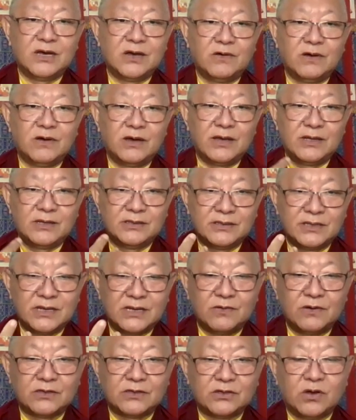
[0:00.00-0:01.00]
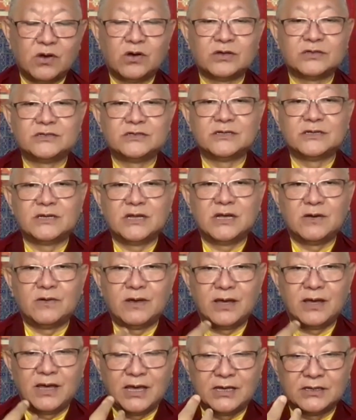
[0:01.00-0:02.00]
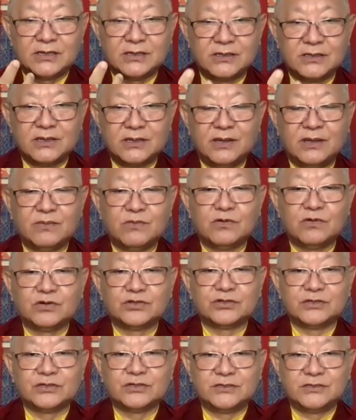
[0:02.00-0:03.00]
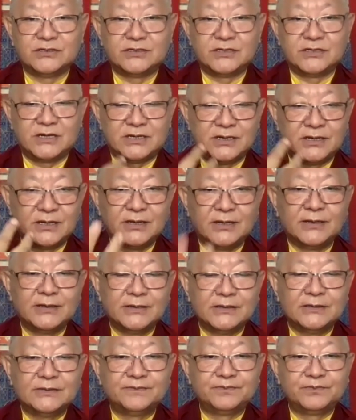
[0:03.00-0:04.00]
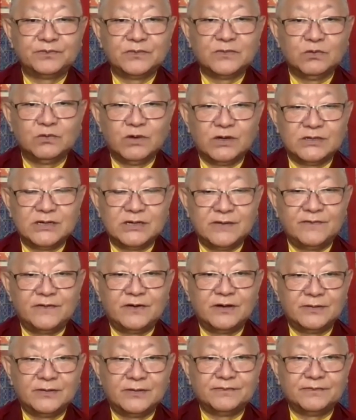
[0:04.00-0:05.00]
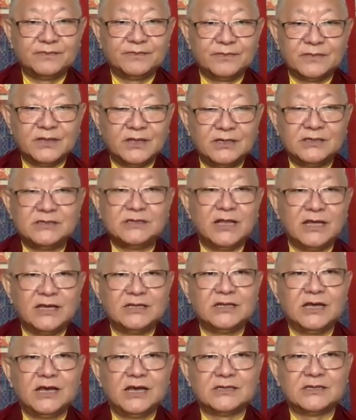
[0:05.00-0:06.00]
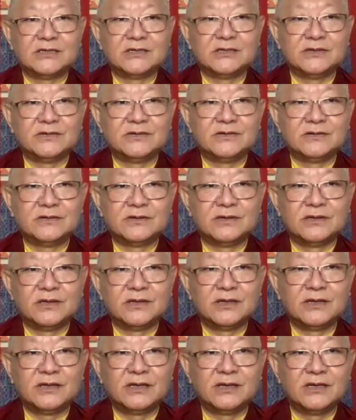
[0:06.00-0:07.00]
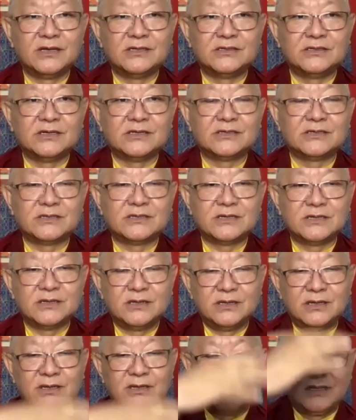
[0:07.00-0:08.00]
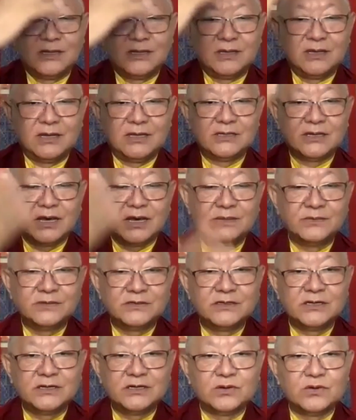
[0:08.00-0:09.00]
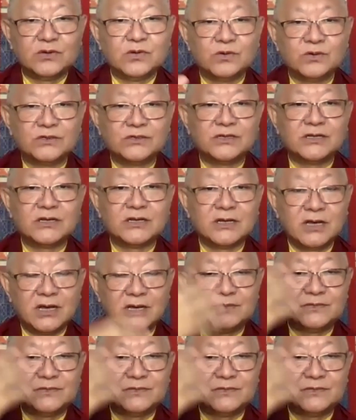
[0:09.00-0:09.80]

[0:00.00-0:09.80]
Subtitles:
our thoughts and our emotions and whatever is like that. It's just, it comes and goes and